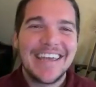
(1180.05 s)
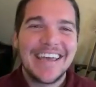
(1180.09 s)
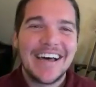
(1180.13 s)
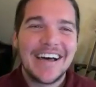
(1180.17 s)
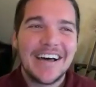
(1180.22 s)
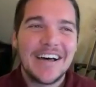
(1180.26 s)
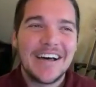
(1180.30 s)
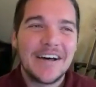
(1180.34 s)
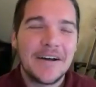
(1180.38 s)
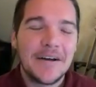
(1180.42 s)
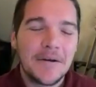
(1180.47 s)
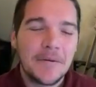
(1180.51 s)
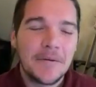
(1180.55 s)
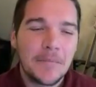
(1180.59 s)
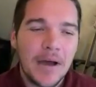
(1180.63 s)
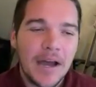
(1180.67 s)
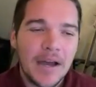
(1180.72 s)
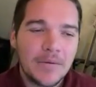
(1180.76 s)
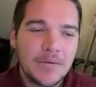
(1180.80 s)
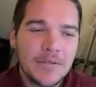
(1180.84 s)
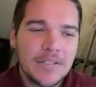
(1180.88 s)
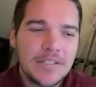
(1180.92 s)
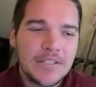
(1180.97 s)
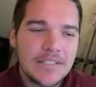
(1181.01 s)

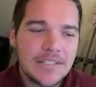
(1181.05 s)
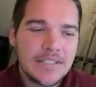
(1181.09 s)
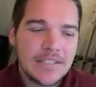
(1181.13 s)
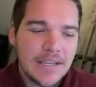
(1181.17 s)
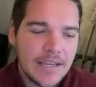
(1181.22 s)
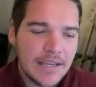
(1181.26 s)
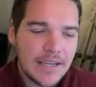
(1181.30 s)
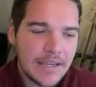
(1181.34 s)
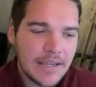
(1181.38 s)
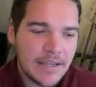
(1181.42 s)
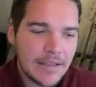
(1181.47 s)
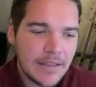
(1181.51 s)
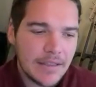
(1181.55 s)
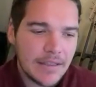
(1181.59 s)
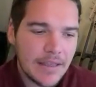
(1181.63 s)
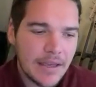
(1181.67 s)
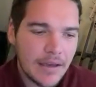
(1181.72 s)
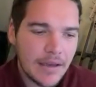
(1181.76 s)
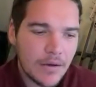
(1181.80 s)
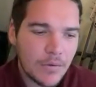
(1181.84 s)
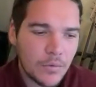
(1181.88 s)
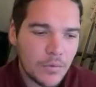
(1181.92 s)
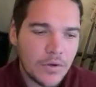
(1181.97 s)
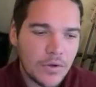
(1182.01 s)
I would say
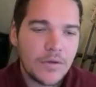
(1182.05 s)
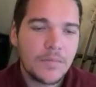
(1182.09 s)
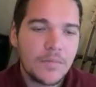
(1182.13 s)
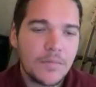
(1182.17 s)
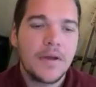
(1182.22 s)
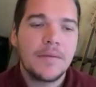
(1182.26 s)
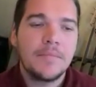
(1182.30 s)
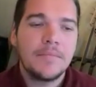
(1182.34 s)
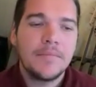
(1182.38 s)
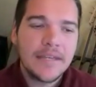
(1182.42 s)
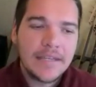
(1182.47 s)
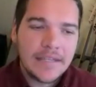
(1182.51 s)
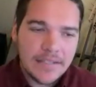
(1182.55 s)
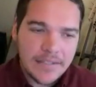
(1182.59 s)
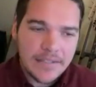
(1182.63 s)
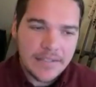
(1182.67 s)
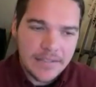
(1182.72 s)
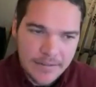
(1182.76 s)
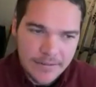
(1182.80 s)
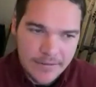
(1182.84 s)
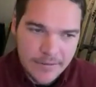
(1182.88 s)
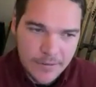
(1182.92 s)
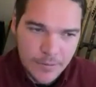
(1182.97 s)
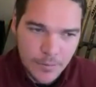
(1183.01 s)
that one of my
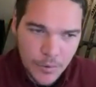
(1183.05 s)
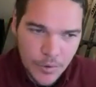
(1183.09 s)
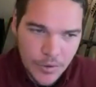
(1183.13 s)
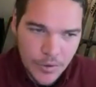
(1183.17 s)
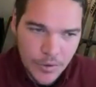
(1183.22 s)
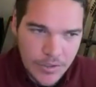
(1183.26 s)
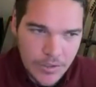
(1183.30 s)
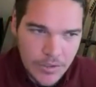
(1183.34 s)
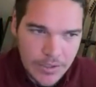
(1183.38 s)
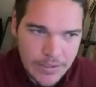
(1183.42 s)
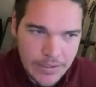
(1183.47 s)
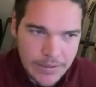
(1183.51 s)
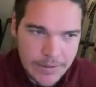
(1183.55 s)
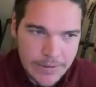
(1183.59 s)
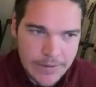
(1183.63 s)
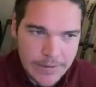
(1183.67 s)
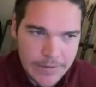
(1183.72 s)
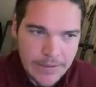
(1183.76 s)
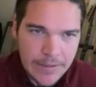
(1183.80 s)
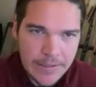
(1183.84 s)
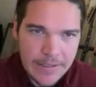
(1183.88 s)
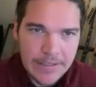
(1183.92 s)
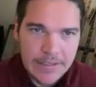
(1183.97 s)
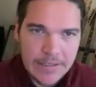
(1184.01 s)
biggest
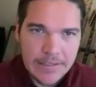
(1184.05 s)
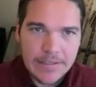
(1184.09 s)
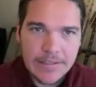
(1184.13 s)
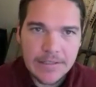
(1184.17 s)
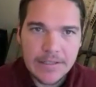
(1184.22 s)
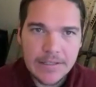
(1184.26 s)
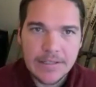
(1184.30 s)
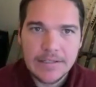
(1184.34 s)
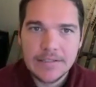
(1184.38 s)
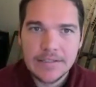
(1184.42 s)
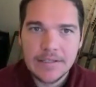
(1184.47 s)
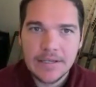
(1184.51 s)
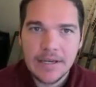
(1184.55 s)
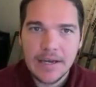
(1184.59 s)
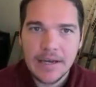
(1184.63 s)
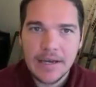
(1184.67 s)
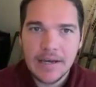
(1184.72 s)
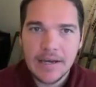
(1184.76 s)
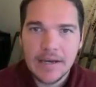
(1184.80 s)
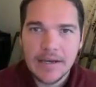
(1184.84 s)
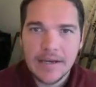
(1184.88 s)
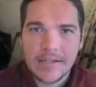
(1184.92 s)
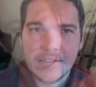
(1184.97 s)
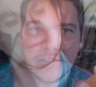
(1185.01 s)
inspirations is this guy,